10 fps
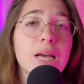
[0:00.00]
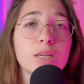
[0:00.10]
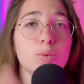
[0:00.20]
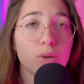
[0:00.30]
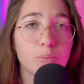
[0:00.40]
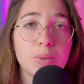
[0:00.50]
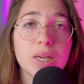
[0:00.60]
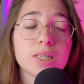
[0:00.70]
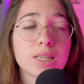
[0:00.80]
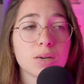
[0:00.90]
and you want a
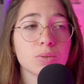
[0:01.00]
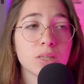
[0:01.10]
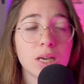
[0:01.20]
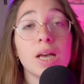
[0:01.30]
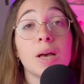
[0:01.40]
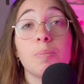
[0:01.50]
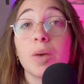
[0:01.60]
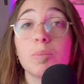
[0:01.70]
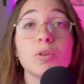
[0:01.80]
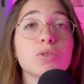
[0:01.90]
big sound,
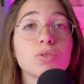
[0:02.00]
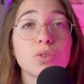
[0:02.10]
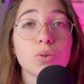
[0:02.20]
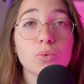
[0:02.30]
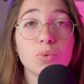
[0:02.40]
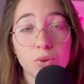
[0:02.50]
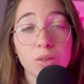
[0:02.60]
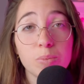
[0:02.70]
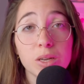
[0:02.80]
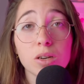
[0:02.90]
maybe you should go with
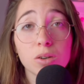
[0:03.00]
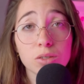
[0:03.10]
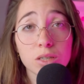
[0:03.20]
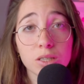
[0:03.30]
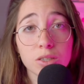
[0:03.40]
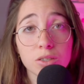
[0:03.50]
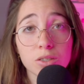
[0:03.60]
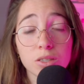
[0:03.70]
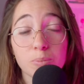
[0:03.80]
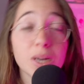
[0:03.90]
the bigger
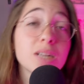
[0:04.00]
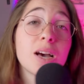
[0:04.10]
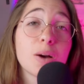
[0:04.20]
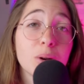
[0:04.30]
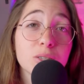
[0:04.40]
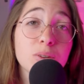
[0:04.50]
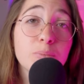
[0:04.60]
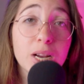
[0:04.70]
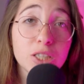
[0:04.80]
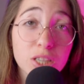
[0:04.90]
condensers, but I was on a
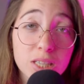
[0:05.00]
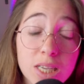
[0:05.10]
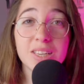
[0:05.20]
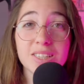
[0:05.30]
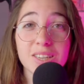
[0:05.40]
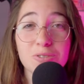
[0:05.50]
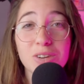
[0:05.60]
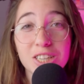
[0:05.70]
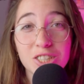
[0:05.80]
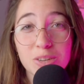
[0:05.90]
budget. These are
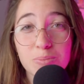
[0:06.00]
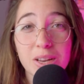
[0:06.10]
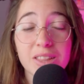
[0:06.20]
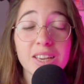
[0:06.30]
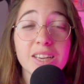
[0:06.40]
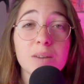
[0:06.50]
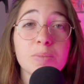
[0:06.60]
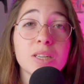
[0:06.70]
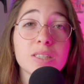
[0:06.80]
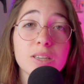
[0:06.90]
really cheap and they come
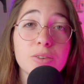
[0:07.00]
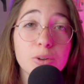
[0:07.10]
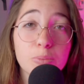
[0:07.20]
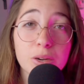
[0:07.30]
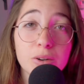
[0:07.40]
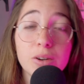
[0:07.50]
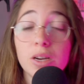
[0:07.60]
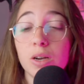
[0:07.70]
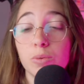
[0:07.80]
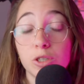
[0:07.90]
in a stereo pair,
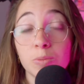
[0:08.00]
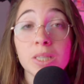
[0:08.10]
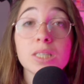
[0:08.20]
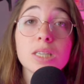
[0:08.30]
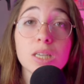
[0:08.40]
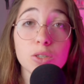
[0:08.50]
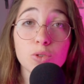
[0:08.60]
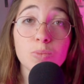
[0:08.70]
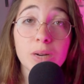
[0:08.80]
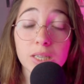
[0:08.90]
which means
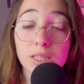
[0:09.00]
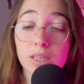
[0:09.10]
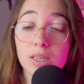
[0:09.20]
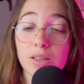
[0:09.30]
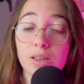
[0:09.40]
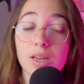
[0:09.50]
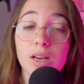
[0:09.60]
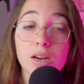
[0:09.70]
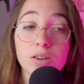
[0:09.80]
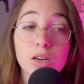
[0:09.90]
two mic that
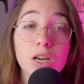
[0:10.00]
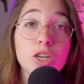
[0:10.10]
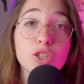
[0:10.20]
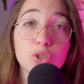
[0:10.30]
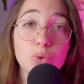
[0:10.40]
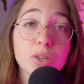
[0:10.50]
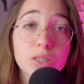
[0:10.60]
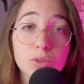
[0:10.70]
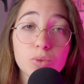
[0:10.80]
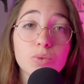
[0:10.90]
are
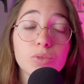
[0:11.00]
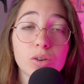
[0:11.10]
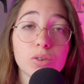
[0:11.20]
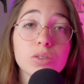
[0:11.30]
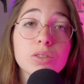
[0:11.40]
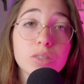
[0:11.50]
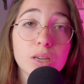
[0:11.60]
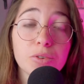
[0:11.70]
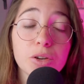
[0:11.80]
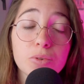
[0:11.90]
suited to record
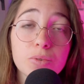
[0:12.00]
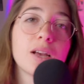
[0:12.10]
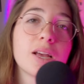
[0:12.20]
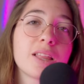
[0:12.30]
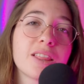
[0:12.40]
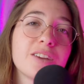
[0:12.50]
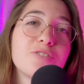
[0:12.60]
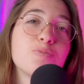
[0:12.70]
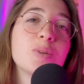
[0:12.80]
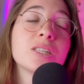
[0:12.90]
stereo, and
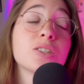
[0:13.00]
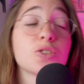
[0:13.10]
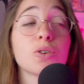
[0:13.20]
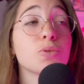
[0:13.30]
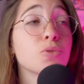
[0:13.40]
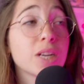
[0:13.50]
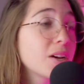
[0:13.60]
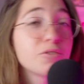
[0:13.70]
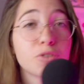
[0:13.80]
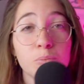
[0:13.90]
they've been so great.
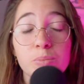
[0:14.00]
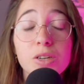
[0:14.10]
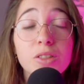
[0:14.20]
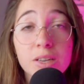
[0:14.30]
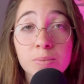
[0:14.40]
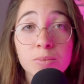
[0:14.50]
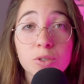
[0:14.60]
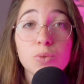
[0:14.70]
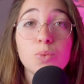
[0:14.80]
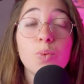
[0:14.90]
I've compared them
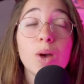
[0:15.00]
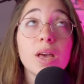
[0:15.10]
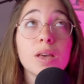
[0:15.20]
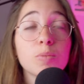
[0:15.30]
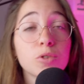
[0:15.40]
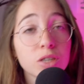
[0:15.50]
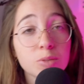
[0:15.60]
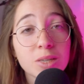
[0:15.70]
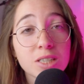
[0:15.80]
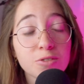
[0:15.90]
to way more
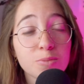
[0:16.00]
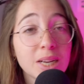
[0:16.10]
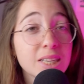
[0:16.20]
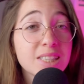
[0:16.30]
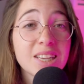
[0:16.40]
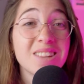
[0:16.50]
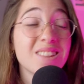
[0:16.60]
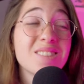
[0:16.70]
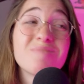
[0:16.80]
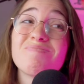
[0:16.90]
expensive mics
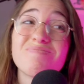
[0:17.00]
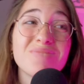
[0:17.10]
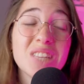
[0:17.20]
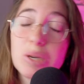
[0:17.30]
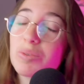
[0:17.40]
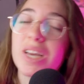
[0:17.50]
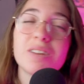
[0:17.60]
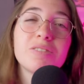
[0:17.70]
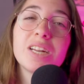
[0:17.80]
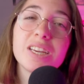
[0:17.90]
and you
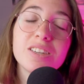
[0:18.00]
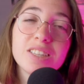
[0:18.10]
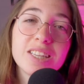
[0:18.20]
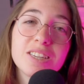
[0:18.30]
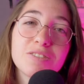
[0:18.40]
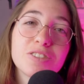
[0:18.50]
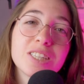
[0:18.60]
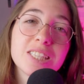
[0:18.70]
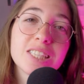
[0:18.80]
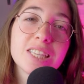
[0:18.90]
can't really hear the
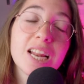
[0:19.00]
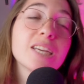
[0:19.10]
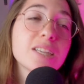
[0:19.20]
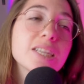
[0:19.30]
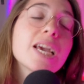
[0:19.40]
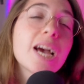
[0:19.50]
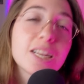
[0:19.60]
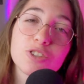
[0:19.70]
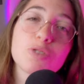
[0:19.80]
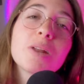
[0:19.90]
difference. Like, yeah,
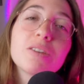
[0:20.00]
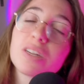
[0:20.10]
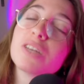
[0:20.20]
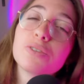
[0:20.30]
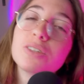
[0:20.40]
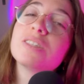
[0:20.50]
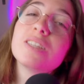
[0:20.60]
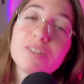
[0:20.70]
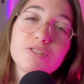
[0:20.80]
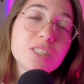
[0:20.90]
at some level you hear the
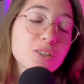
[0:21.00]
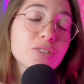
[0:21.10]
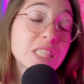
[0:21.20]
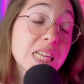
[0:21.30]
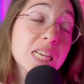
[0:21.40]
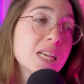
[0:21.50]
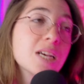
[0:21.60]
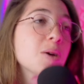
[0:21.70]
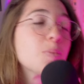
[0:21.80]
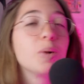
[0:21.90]
difference obviously,
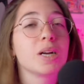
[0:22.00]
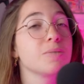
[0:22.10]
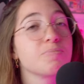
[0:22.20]
but